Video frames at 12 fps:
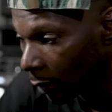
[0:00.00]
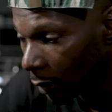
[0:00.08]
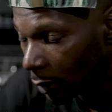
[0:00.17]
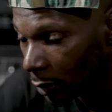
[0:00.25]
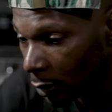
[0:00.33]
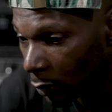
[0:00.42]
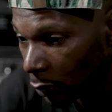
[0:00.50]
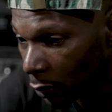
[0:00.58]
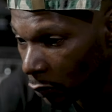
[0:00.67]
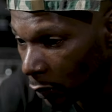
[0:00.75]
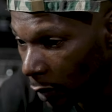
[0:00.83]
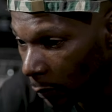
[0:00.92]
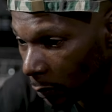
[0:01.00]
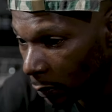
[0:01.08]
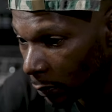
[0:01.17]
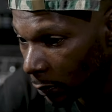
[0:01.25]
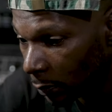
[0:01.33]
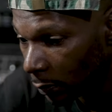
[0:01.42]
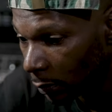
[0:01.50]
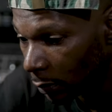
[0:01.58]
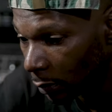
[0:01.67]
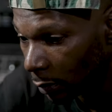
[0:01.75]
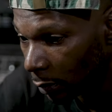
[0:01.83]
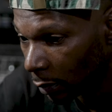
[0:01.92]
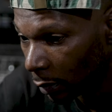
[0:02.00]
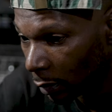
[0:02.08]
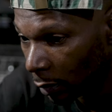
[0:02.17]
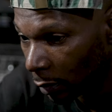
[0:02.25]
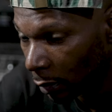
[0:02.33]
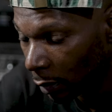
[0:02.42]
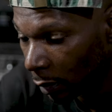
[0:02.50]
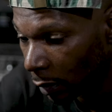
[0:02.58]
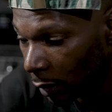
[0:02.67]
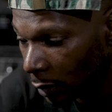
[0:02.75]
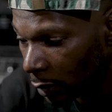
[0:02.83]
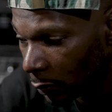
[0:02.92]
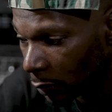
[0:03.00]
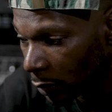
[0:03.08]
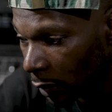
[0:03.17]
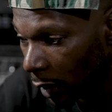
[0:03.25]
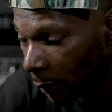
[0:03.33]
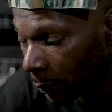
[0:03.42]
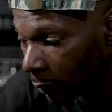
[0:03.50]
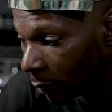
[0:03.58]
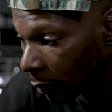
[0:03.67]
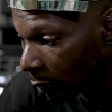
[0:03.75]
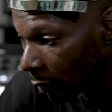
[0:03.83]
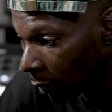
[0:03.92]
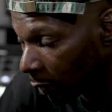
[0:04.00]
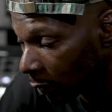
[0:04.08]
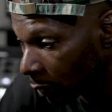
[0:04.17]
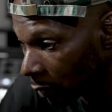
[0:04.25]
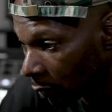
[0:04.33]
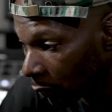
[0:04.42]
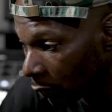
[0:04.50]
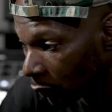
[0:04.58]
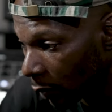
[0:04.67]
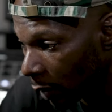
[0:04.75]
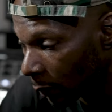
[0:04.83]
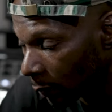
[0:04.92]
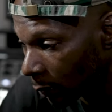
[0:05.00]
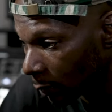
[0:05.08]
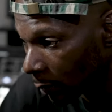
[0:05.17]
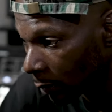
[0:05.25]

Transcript: Sony dropped him, and I guess he was shopping after Sony dropped him.